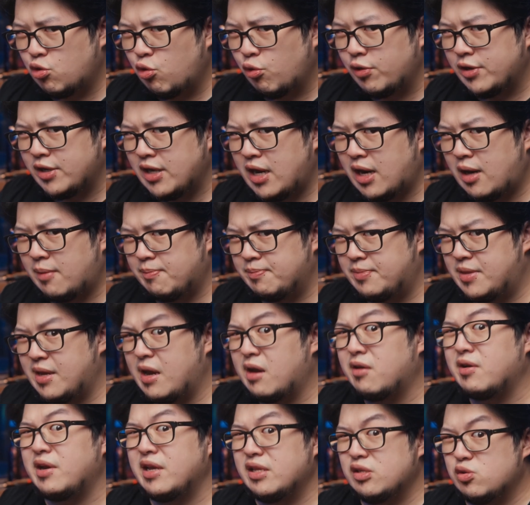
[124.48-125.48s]
going up
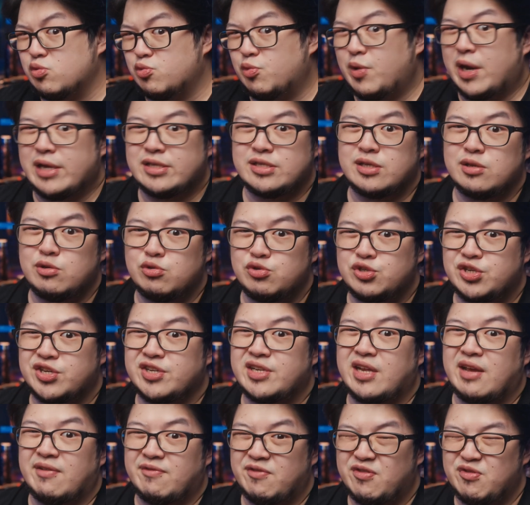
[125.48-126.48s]
there in
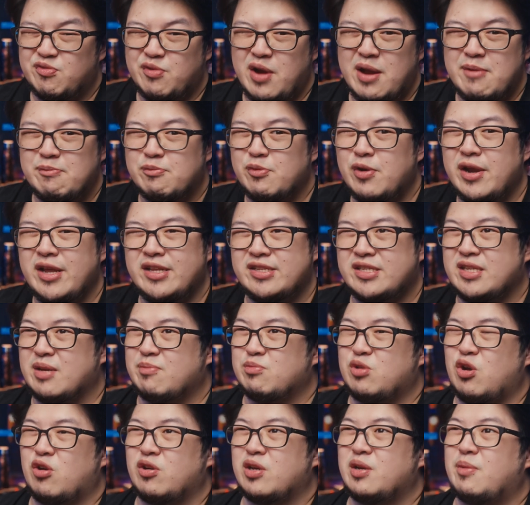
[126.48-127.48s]
resolution and frame rates, I'm
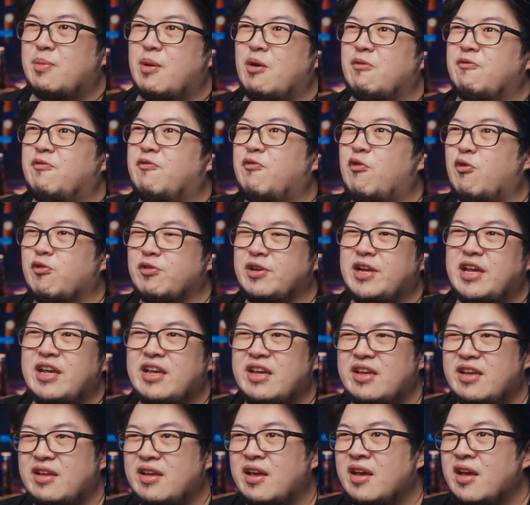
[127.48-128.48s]
talking about
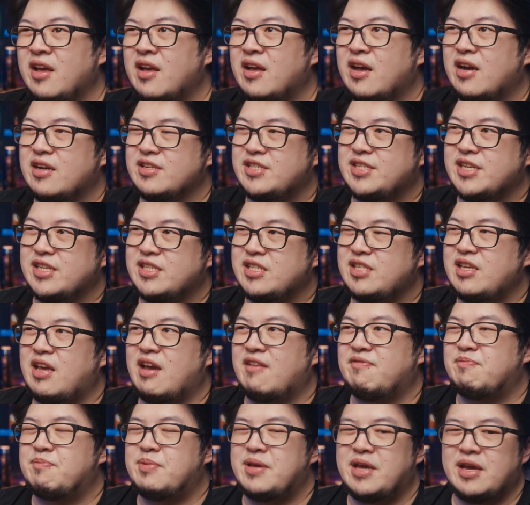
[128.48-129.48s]
4K, uh,
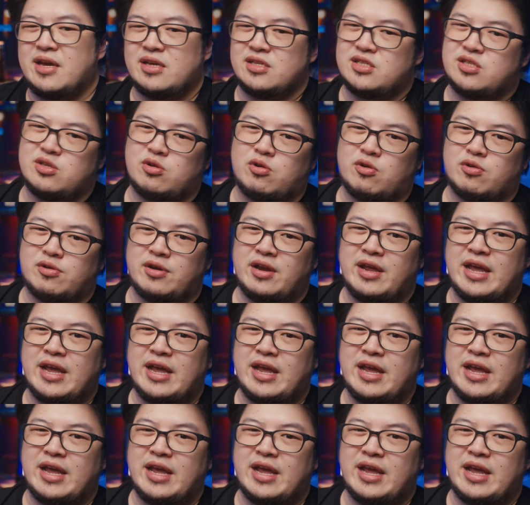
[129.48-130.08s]
60fps or